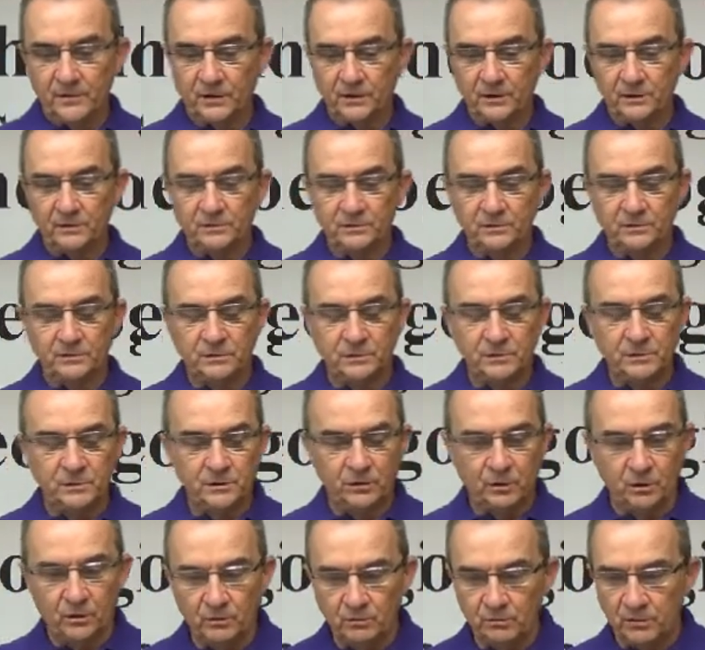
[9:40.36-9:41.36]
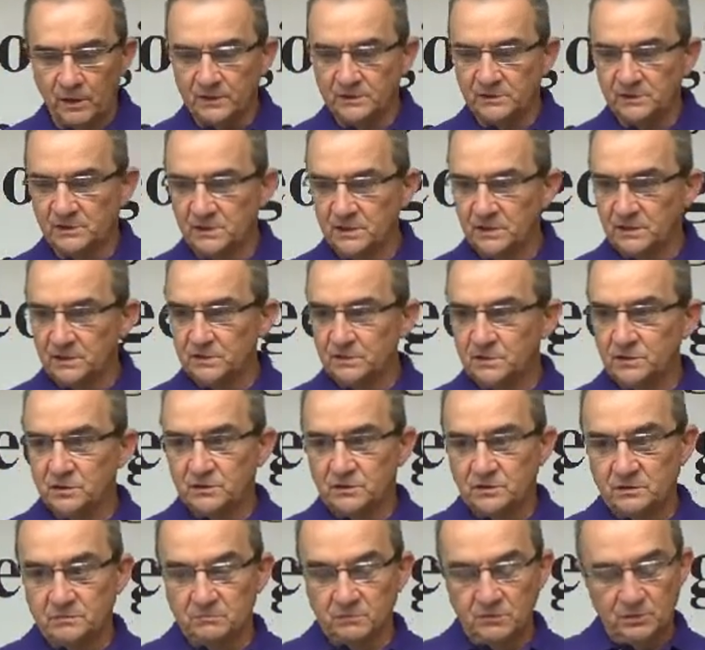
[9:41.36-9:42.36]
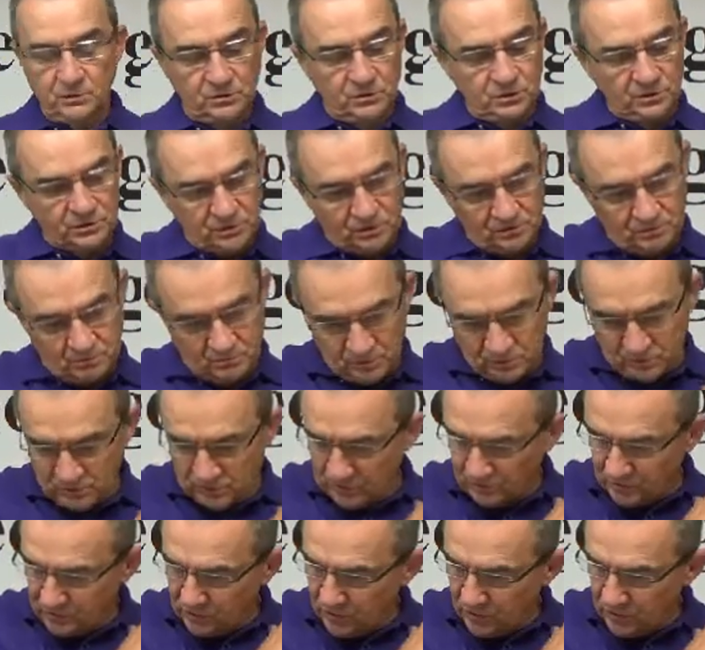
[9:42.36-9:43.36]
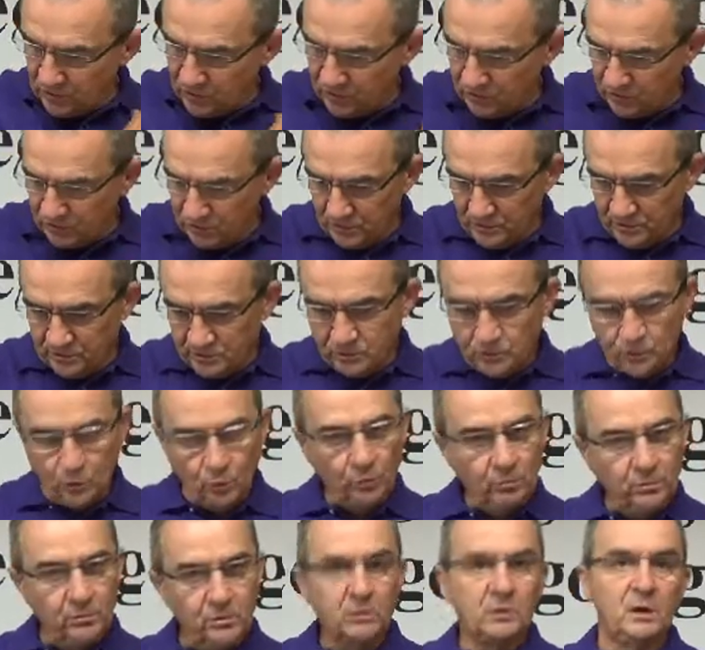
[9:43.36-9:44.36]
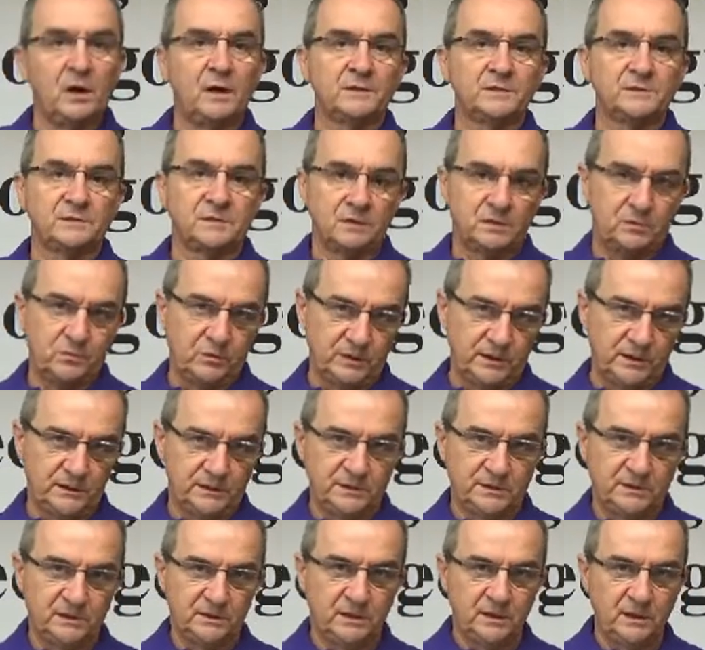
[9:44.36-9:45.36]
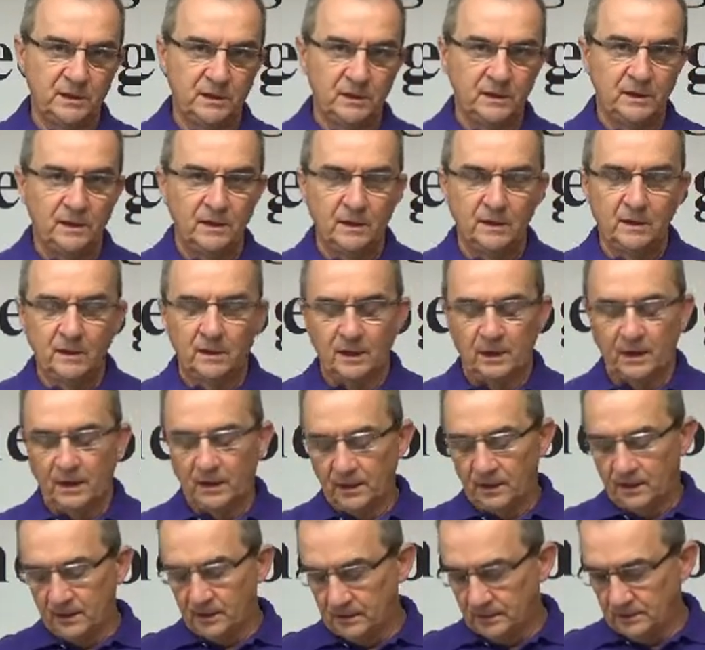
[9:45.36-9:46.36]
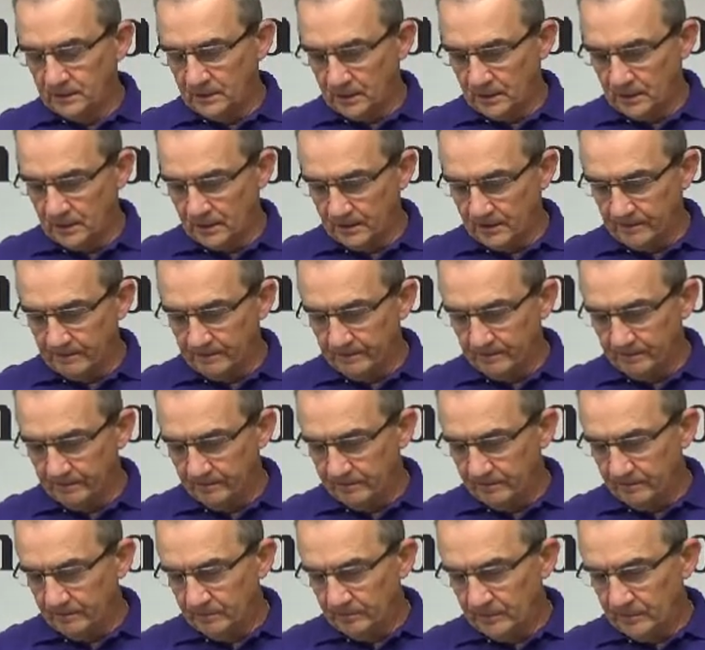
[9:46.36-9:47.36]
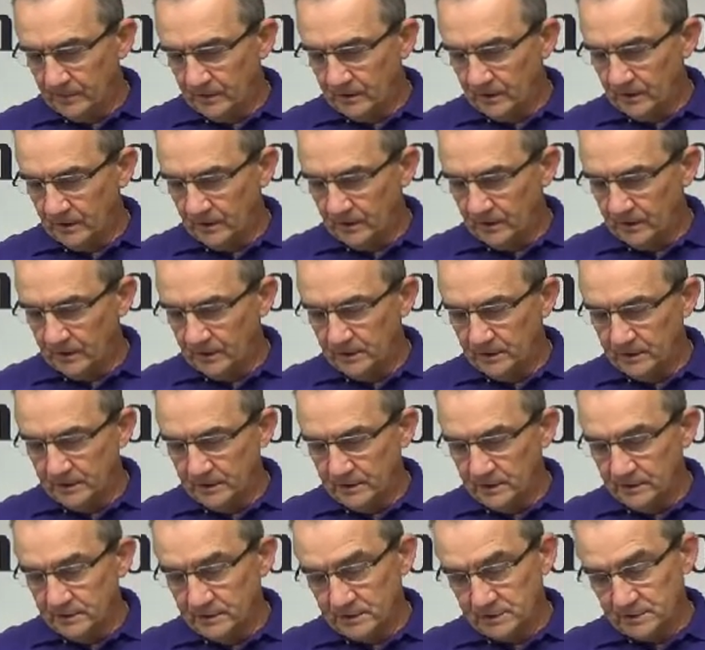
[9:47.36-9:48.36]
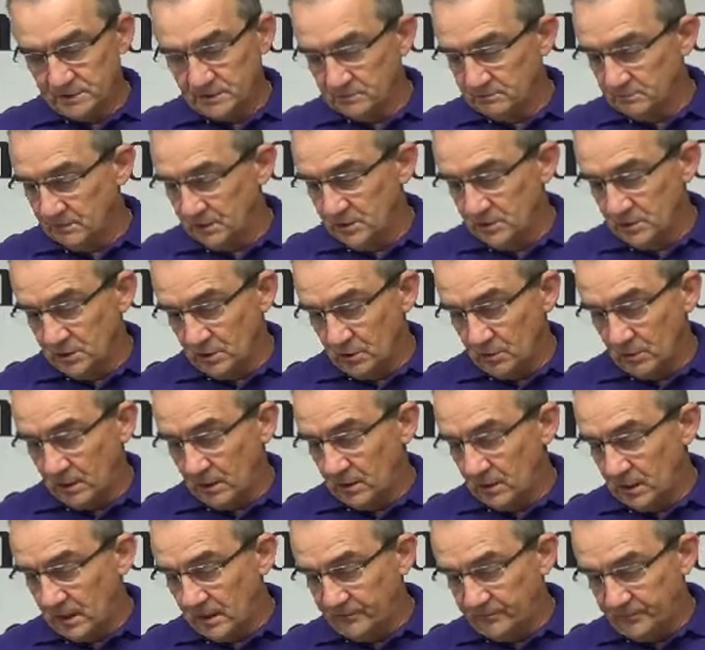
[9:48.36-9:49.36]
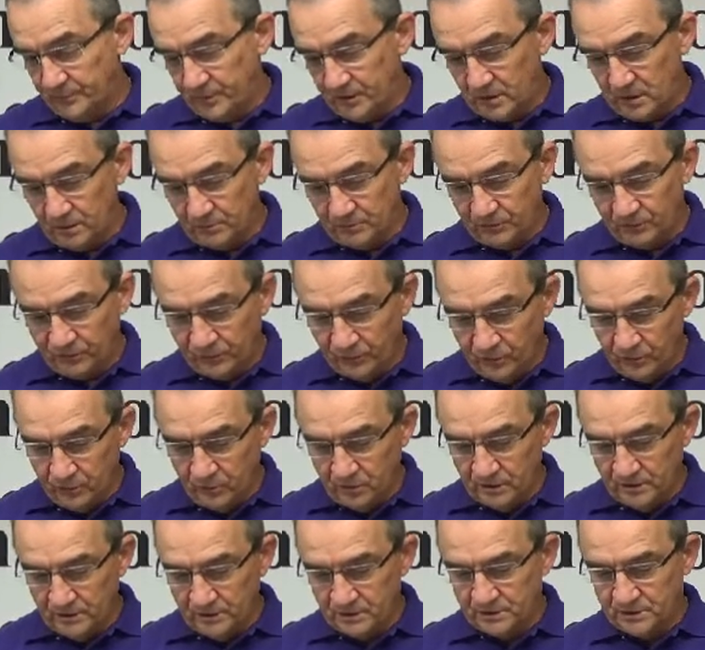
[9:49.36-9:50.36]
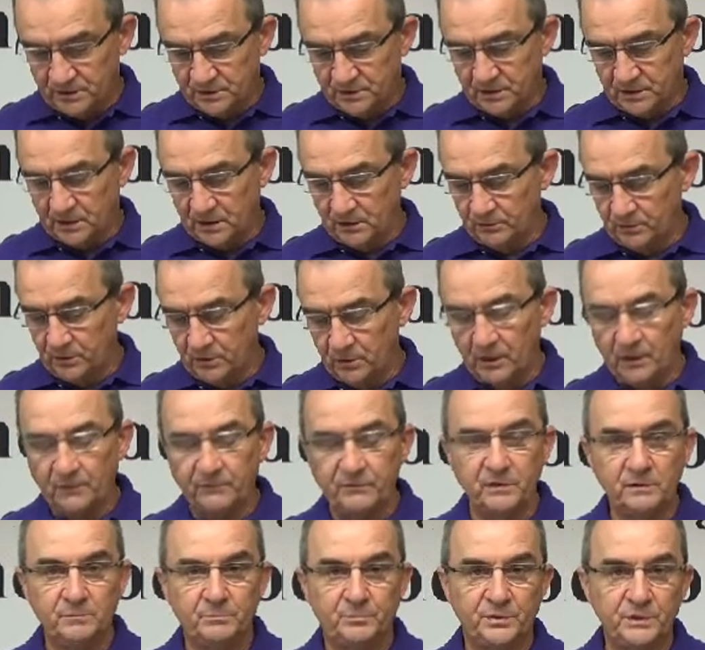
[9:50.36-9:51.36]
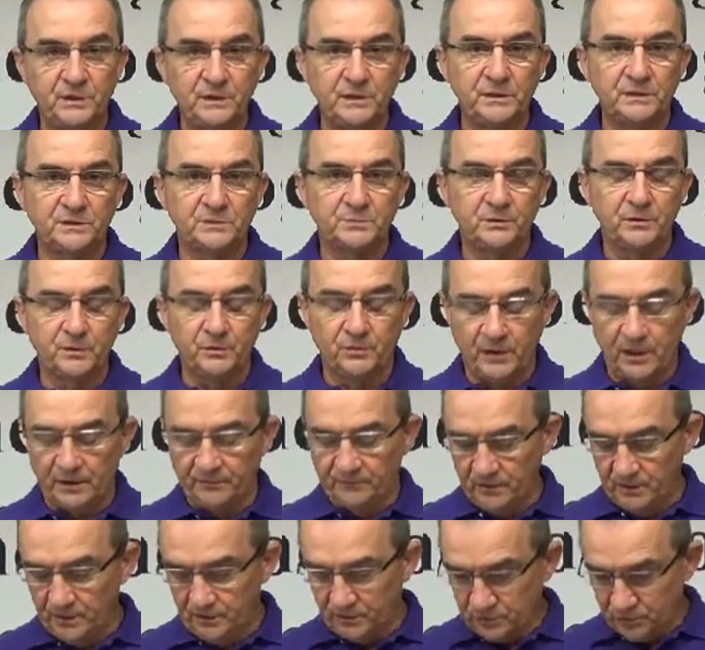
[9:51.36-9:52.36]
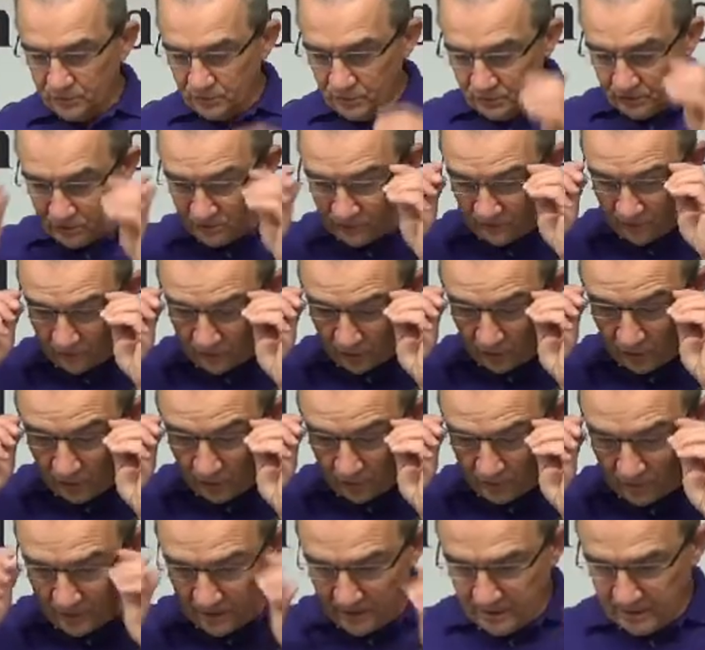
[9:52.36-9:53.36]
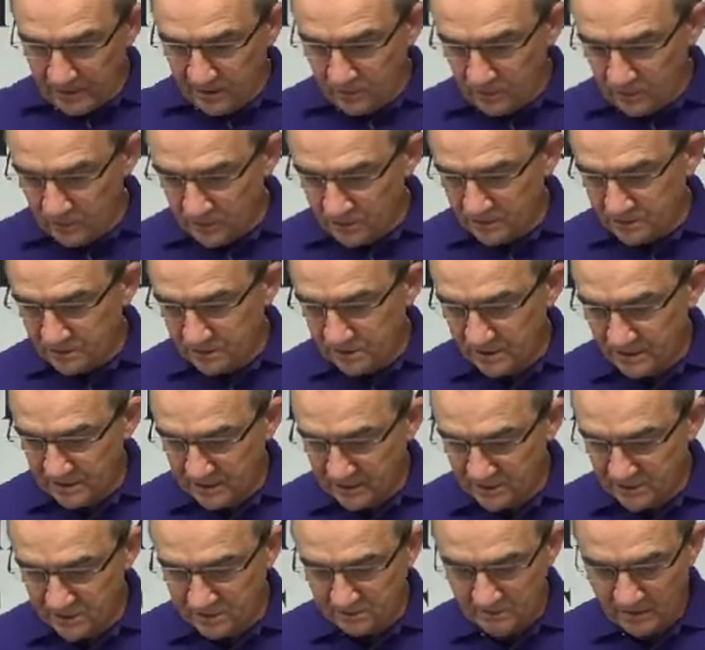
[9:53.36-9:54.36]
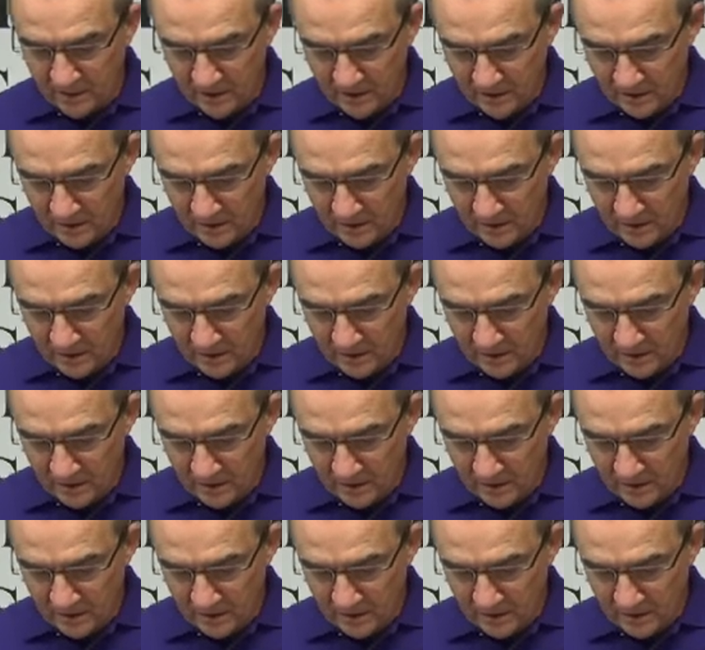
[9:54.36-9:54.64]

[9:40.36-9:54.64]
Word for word: uh, you know, my sin just just just goes to its normal consequence, and um, uh, he he just you know our life becomes fruitless. Uh, we don't have any peace. We don't have any assurance. Psalm eighty one says,